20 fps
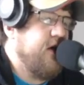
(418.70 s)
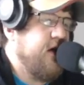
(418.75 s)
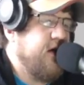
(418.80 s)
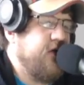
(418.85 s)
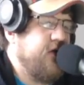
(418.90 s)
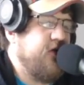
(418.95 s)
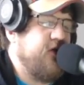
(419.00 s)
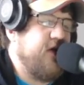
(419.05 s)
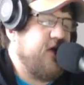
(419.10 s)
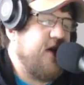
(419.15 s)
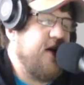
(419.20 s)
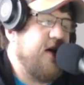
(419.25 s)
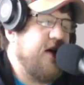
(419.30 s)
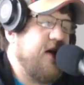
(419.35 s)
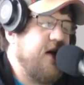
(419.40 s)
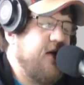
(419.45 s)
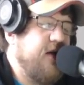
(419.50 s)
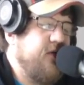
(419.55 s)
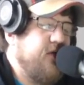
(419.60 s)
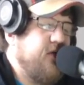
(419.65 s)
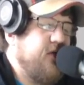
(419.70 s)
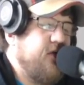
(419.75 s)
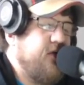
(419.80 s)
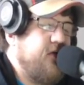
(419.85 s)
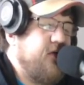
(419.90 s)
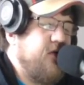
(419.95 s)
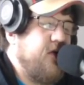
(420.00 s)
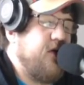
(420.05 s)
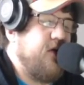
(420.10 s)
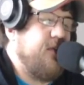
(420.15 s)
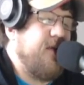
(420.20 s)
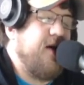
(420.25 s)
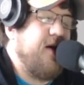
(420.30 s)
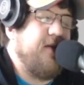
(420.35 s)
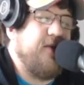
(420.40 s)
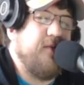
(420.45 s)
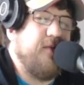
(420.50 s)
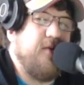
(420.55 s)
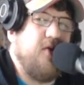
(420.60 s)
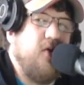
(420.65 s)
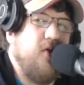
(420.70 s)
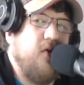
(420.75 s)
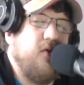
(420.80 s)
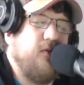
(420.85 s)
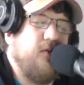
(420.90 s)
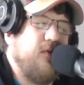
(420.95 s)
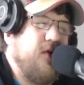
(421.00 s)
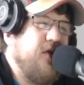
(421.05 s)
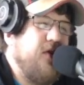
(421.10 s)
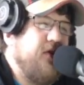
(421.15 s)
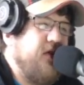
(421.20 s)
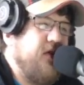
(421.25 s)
It's a struggle bus of a cold, frozen